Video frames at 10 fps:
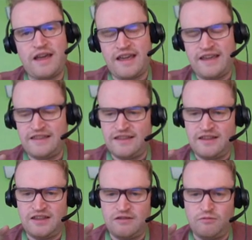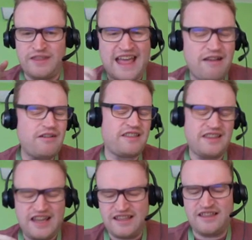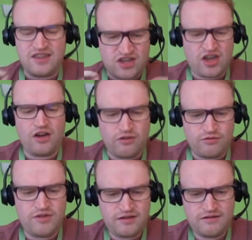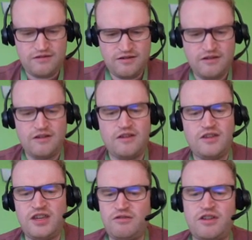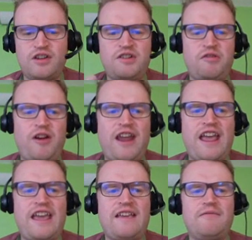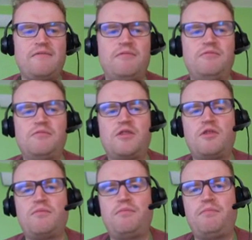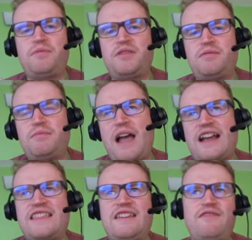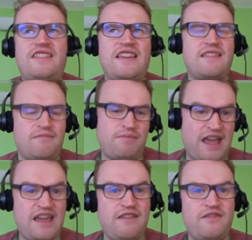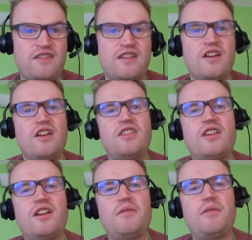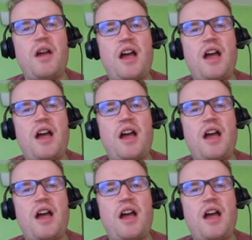way that, without needing to code, you can create activities, behaviours that